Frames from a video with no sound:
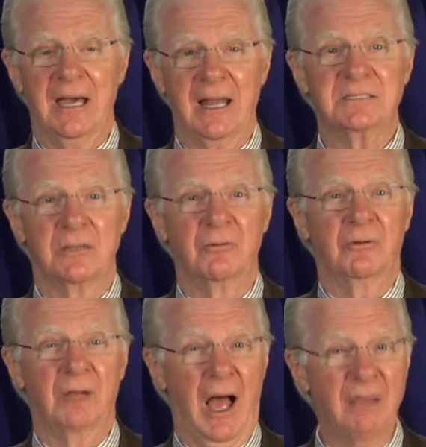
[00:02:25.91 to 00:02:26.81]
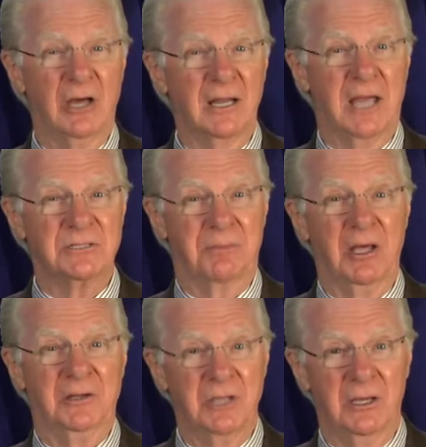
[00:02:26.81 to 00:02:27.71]
And I said, Well, I've got to catch a
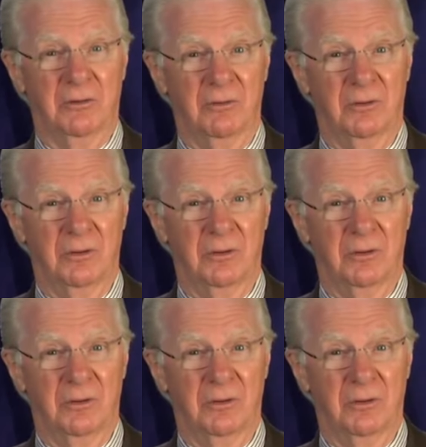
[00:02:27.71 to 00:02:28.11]
plane too.